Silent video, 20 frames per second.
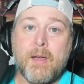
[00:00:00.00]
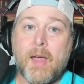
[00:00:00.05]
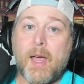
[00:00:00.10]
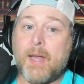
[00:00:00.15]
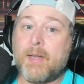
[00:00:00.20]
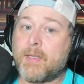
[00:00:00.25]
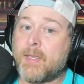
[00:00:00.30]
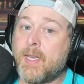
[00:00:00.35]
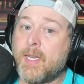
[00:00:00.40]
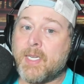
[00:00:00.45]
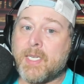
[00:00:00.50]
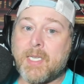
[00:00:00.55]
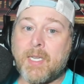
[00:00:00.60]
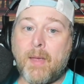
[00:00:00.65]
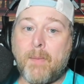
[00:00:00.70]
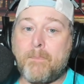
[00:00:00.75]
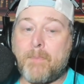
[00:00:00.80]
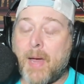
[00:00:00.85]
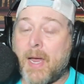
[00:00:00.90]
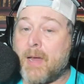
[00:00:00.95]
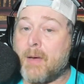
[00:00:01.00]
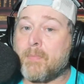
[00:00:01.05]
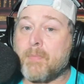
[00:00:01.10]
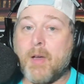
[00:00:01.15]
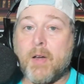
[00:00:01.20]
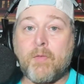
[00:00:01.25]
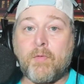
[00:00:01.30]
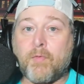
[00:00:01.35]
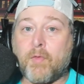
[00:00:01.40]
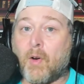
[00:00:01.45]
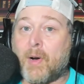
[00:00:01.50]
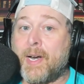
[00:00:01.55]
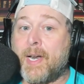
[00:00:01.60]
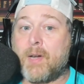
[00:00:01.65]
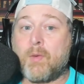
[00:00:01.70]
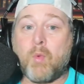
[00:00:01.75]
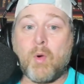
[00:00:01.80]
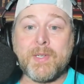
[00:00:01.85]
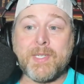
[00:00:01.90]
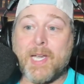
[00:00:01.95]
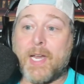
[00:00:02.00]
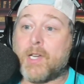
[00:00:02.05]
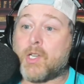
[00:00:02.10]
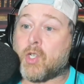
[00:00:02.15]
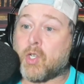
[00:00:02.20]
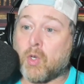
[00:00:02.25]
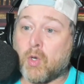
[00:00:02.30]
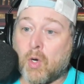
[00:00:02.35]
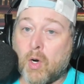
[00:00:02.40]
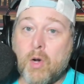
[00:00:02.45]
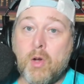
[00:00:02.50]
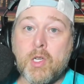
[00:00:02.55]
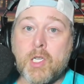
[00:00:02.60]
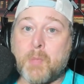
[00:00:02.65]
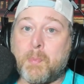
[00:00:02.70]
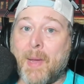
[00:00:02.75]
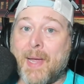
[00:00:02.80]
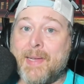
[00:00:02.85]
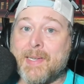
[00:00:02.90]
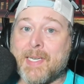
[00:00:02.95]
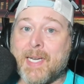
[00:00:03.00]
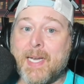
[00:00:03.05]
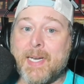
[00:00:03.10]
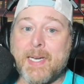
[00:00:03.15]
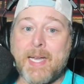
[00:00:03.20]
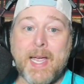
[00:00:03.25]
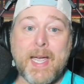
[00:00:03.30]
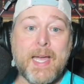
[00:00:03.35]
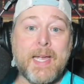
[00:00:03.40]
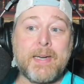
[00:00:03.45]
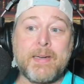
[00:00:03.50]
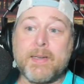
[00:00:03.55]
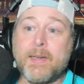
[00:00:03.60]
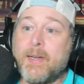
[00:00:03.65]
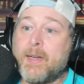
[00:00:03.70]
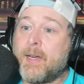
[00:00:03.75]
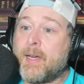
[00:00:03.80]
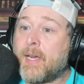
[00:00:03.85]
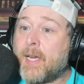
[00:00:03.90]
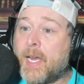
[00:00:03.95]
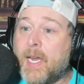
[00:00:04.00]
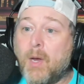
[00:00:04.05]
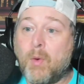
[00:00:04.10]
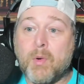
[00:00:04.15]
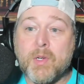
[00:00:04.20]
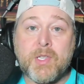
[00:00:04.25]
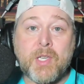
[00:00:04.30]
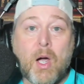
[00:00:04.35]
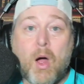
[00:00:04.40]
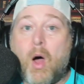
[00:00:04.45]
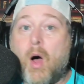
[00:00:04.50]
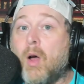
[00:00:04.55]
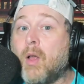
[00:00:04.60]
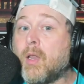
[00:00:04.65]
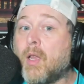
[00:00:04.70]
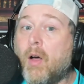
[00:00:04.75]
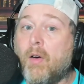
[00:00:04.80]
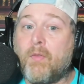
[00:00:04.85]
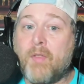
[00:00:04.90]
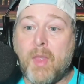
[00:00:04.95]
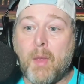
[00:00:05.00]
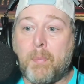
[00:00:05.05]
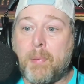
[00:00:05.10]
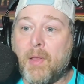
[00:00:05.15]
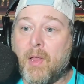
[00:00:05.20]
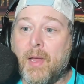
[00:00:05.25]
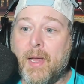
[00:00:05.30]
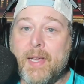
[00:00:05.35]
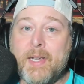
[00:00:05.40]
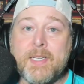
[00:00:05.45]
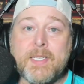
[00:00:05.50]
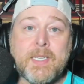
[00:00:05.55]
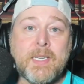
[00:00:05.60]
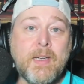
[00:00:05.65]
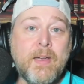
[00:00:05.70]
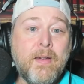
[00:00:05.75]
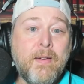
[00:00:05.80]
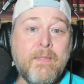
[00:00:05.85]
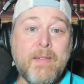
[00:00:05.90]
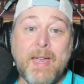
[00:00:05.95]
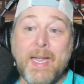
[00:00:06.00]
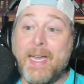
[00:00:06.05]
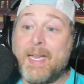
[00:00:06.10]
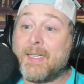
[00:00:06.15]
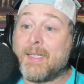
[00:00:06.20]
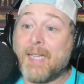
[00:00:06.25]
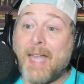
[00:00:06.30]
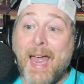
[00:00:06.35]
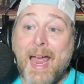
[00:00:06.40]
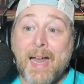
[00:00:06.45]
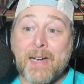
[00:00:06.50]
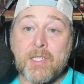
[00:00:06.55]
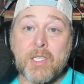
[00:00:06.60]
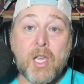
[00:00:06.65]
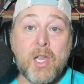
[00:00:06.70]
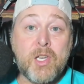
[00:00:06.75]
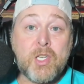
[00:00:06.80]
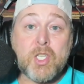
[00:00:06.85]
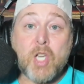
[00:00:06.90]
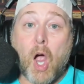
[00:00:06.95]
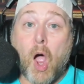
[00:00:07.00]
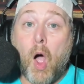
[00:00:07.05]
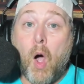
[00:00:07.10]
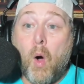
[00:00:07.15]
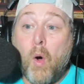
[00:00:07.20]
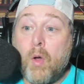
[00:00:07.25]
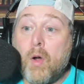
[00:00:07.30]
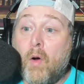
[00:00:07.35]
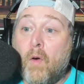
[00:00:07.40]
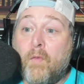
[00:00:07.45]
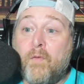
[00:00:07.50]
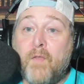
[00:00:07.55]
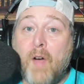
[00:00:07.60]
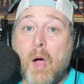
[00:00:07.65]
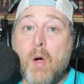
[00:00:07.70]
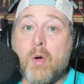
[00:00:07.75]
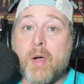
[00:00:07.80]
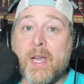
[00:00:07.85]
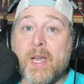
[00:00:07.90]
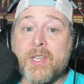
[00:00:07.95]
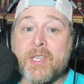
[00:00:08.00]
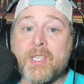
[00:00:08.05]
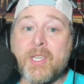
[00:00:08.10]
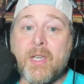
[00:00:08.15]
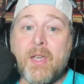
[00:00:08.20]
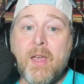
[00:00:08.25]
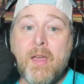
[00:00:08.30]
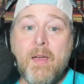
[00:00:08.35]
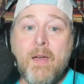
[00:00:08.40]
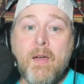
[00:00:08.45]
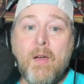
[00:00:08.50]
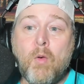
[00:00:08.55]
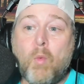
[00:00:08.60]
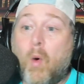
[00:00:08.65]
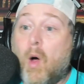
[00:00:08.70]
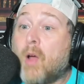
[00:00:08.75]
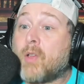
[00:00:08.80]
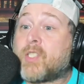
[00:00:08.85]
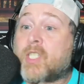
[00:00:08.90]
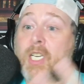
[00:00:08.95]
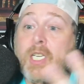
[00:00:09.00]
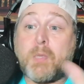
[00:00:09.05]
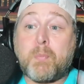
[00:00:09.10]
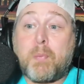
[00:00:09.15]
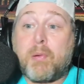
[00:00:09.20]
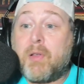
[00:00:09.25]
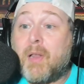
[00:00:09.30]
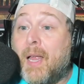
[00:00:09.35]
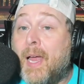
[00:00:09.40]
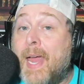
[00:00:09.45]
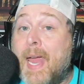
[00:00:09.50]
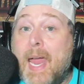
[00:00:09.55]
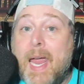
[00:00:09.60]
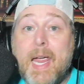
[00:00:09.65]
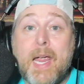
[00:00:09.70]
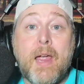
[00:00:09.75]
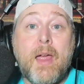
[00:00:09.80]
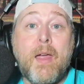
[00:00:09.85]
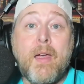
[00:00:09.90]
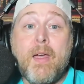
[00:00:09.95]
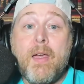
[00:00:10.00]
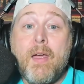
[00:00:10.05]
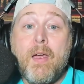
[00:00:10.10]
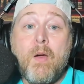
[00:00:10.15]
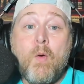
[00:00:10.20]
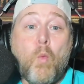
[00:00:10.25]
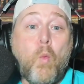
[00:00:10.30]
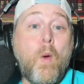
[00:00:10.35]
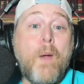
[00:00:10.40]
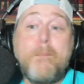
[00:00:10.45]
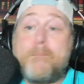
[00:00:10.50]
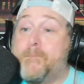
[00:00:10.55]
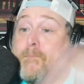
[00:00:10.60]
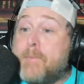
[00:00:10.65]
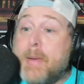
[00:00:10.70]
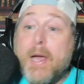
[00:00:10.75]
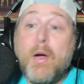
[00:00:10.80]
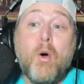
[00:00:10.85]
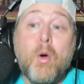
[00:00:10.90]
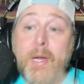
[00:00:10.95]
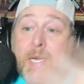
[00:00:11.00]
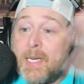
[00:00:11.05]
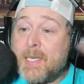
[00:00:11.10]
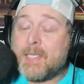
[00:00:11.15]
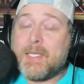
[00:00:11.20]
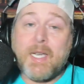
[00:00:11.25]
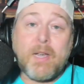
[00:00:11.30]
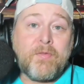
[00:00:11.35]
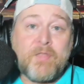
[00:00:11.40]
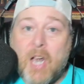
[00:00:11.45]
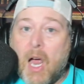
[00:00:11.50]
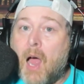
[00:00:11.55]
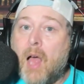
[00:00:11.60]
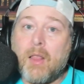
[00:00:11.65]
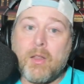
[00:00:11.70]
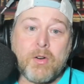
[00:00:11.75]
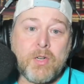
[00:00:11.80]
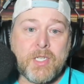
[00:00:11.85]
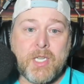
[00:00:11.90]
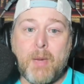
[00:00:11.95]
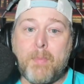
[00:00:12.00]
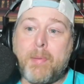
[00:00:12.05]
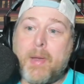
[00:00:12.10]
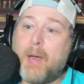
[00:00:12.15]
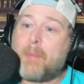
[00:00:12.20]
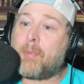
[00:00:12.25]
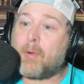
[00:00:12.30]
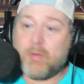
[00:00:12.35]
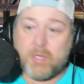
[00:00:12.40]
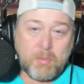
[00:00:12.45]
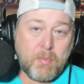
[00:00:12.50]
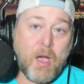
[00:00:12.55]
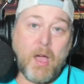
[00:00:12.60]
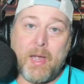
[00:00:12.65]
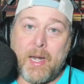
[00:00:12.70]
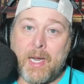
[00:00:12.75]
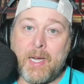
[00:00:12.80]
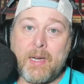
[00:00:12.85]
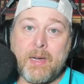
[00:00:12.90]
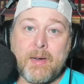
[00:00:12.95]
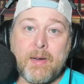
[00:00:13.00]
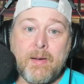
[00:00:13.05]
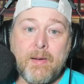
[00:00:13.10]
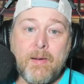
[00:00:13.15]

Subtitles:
And this Bankman-Fried was a true space cadet. He was all over the place. He lacked total focus while just playing with billions of dollars in people's money.